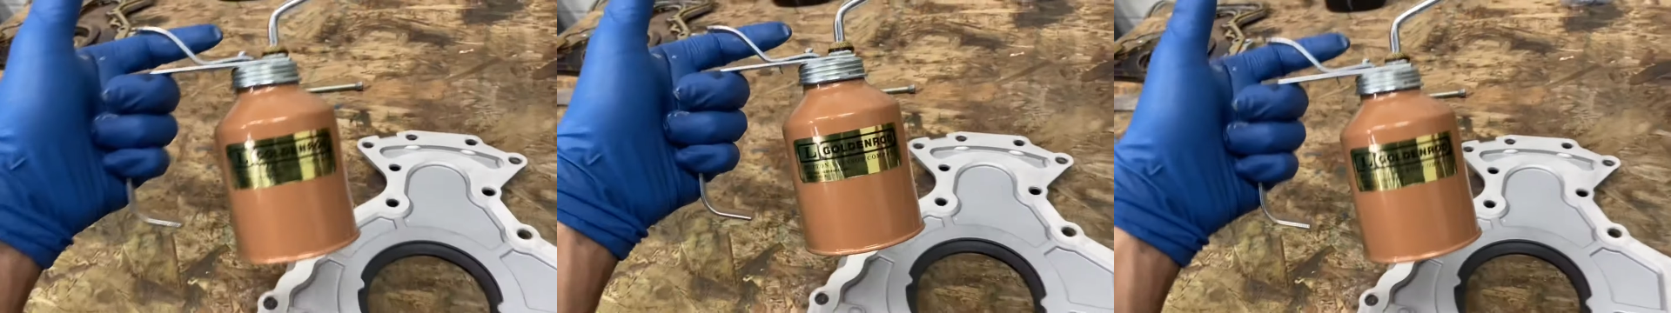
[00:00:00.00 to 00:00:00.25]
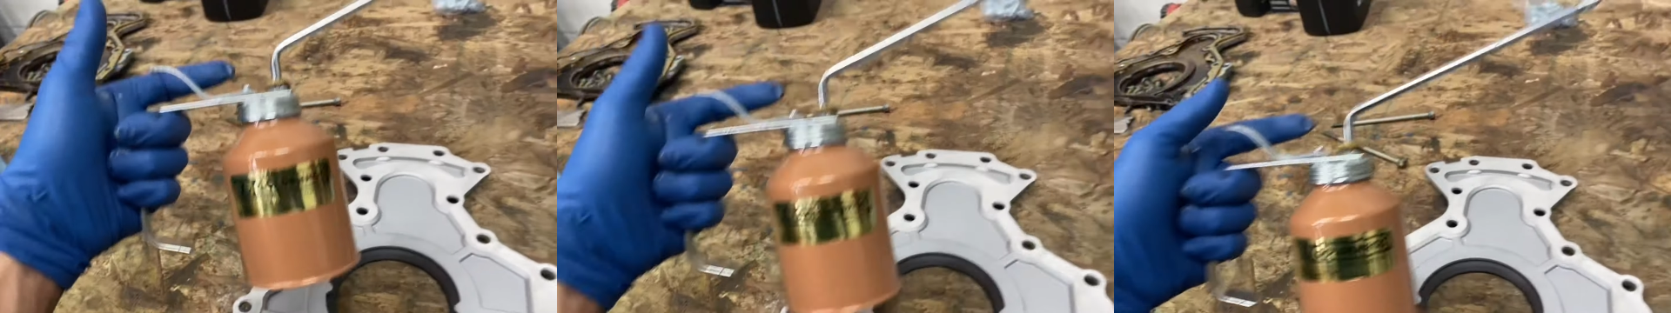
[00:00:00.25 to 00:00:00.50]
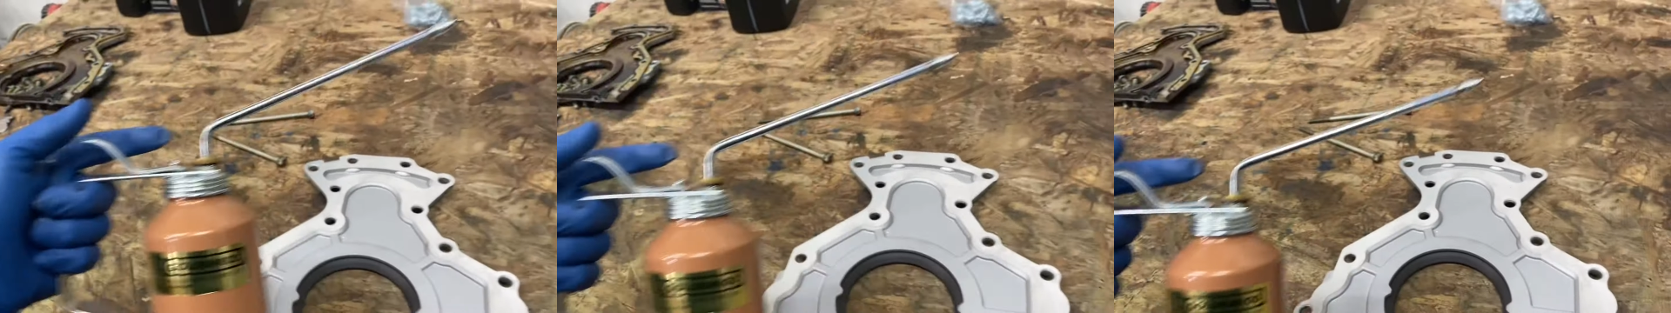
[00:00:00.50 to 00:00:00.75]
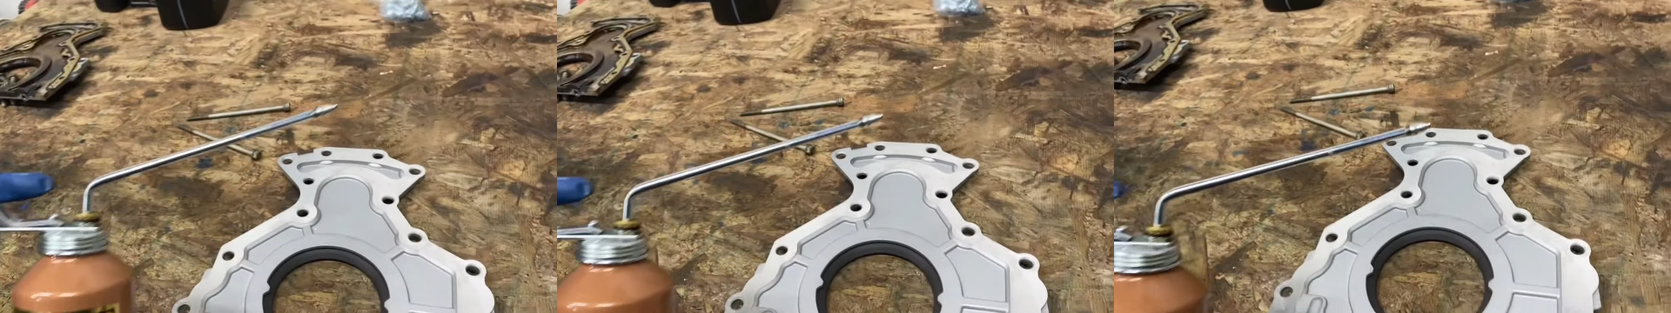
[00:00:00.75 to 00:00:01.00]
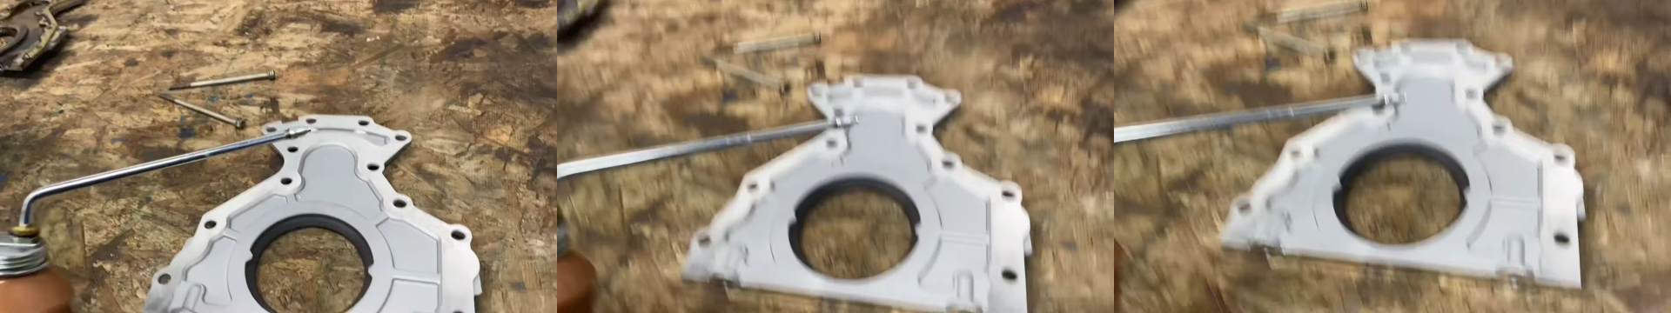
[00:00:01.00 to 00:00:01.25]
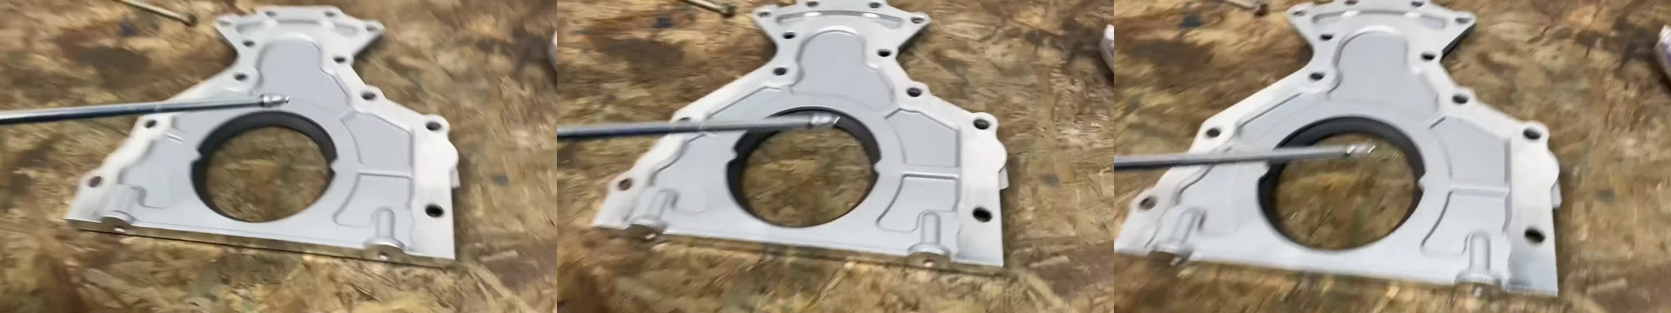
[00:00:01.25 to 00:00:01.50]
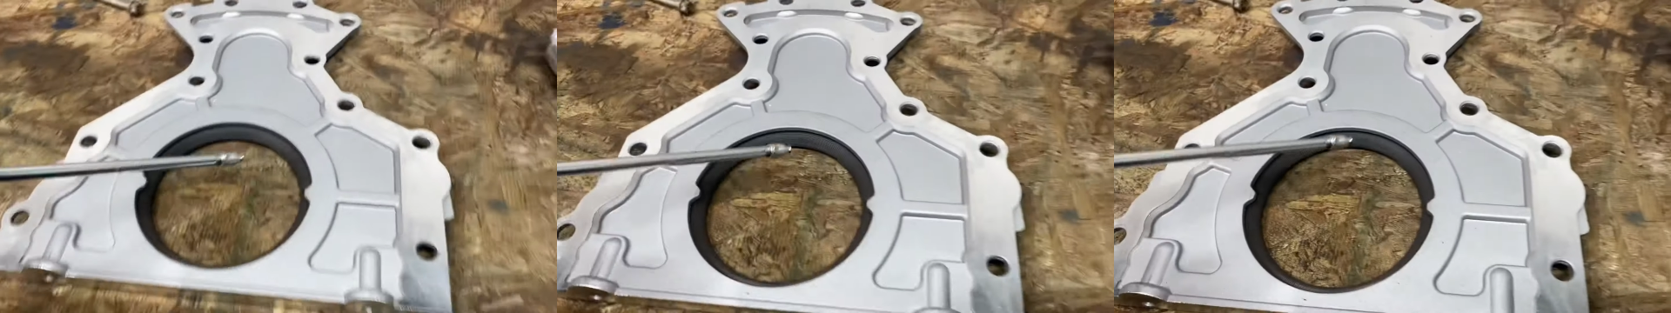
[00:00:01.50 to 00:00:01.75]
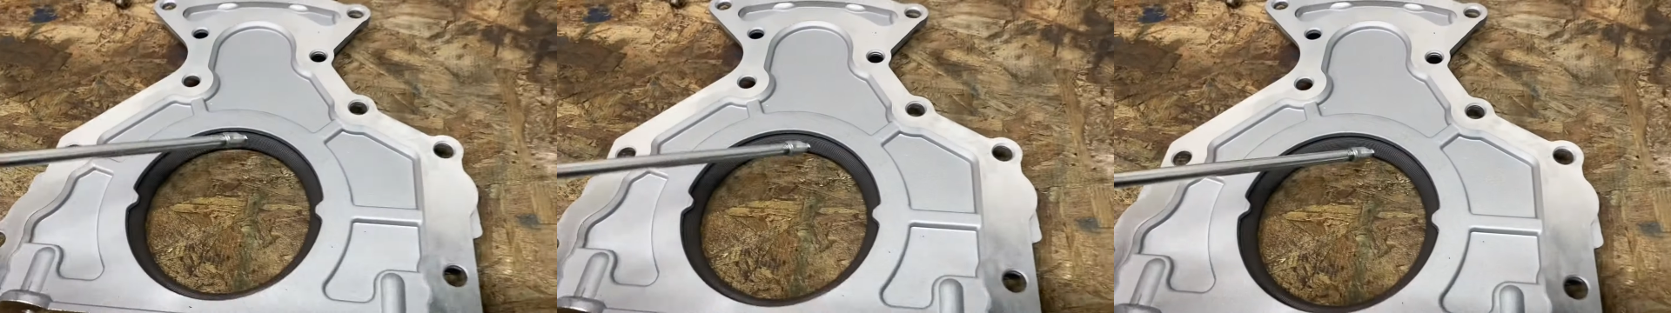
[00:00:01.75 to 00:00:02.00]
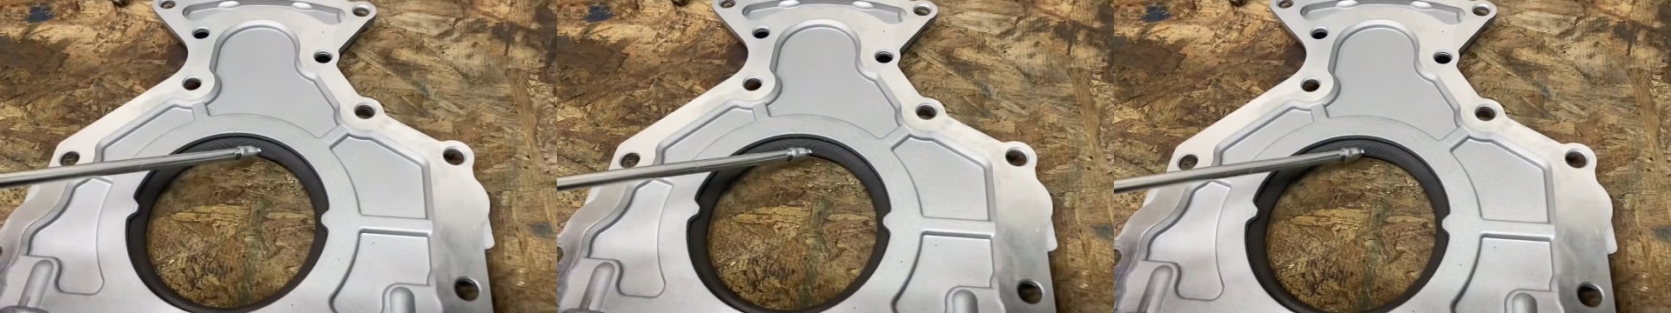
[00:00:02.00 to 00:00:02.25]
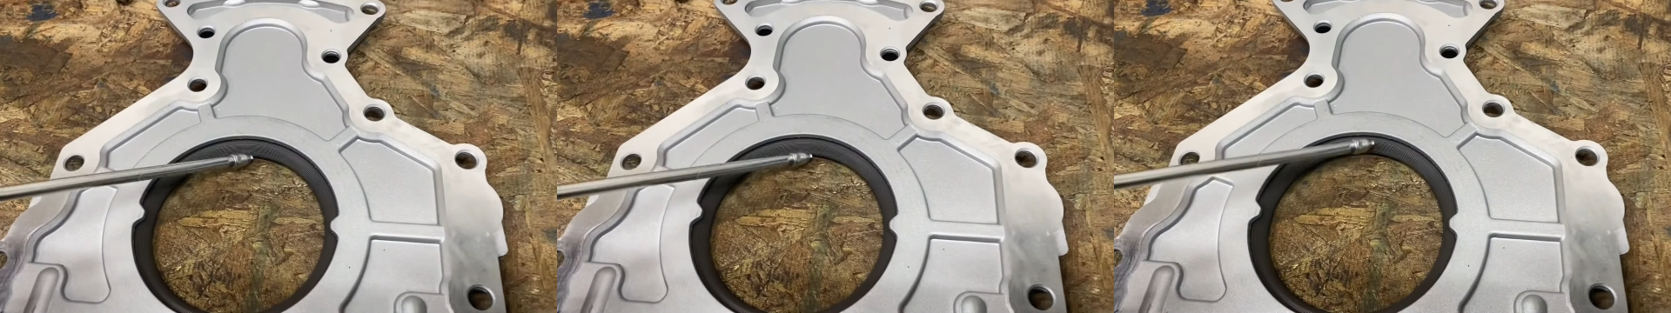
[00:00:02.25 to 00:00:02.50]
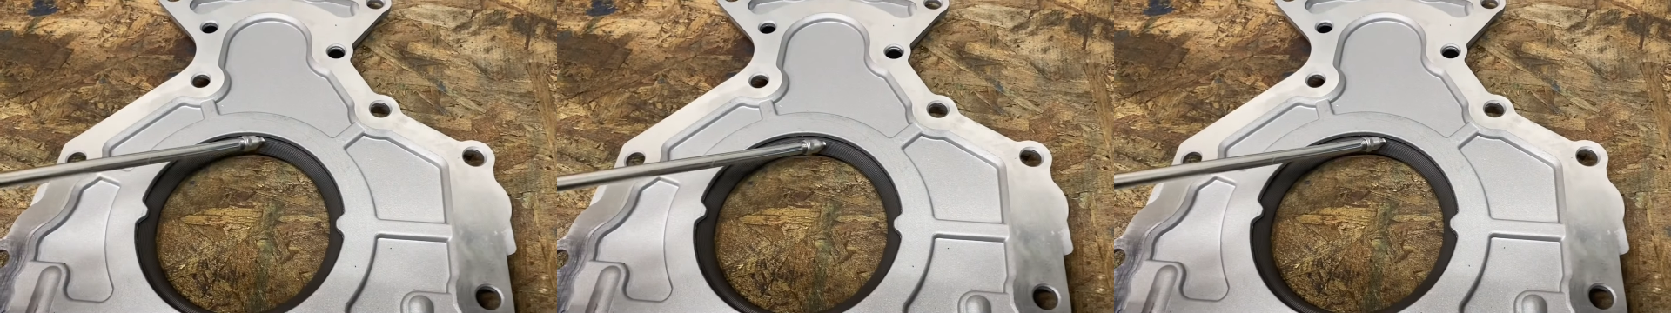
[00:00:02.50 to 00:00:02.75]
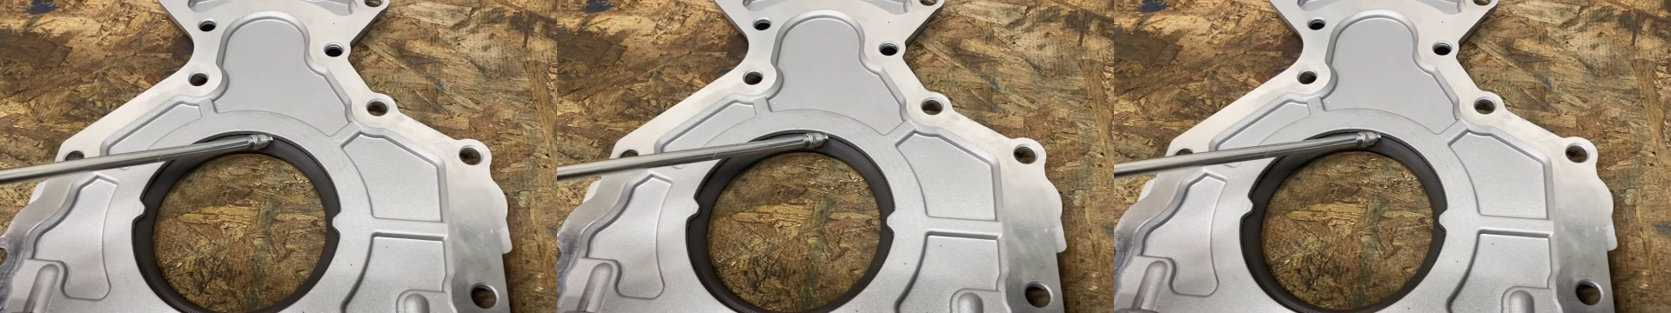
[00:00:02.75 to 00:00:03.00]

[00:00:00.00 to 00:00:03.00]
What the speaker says: No face is visible, so there are no lips to read.